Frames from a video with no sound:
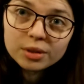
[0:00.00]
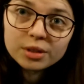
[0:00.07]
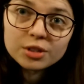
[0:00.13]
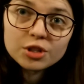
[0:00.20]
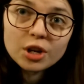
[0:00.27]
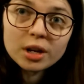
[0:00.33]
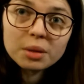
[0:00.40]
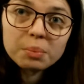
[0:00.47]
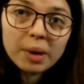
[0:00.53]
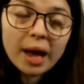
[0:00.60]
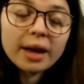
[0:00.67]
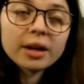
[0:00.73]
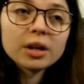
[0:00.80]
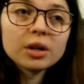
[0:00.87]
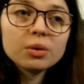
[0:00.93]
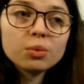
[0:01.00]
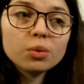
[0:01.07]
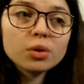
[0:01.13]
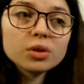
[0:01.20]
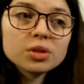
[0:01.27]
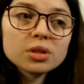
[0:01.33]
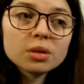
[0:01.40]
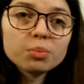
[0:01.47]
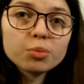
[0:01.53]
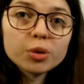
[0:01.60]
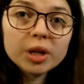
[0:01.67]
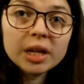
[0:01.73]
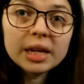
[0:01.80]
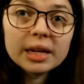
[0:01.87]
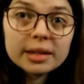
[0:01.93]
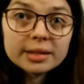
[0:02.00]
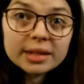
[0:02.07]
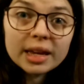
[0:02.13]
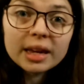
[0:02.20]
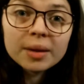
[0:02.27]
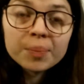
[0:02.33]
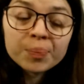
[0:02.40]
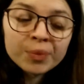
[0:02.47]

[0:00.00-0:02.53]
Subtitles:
the journey back was pretty easy.